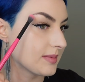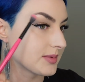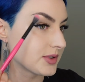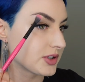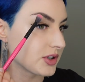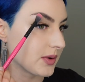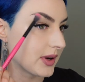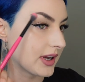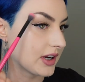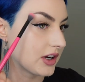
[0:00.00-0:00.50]

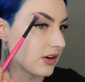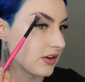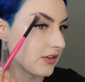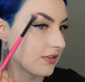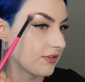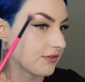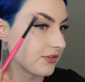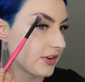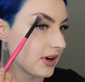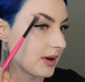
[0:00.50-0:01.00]
So I go
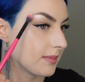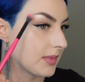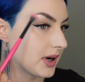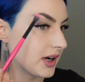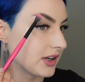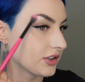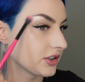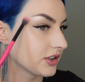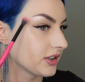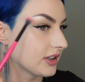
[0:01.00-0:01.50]
from
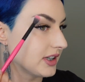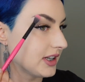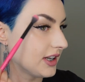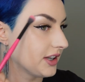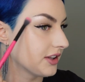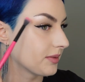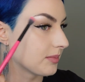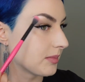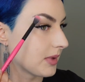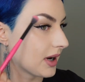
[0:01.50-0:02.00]

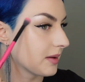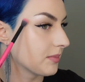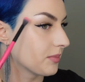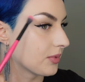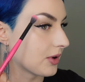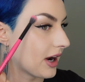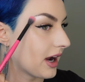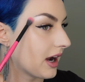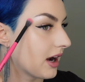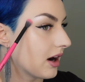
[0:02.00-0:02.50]
underneath my
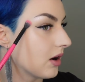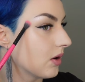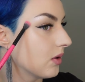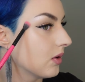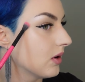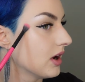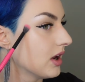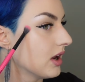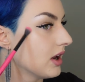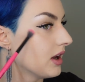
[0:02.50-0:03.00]

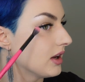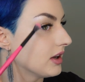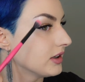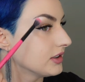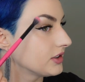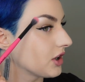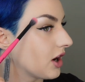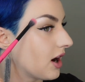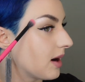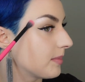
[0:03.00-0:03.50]
brow,
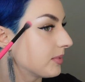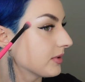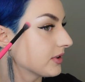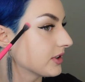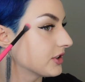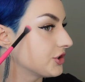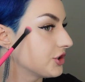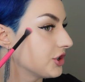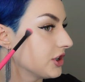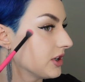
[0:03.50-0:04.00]
top of the
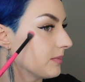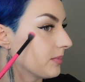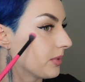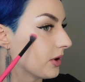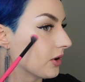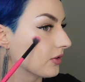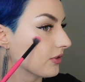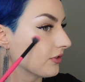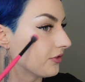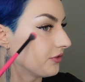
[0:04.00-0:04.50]

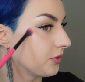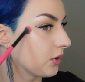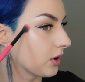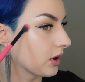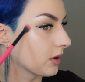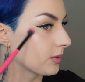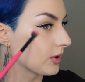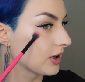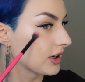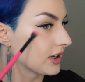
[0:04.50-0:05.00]
cheekbone
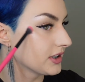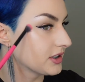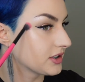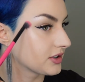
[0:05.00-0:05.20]
forward.